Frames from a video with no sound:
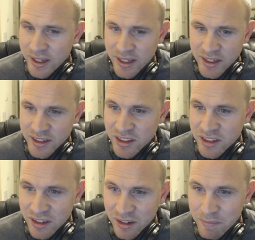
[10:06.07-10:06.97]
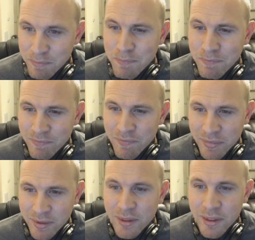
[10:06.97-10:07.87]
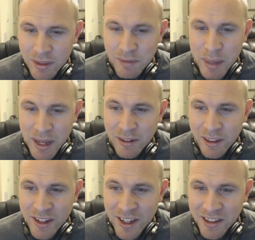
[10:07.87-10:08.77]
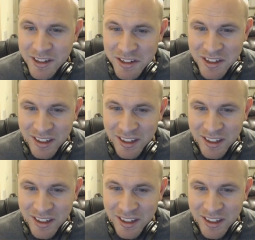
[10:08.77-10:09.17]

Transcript: is better than the others.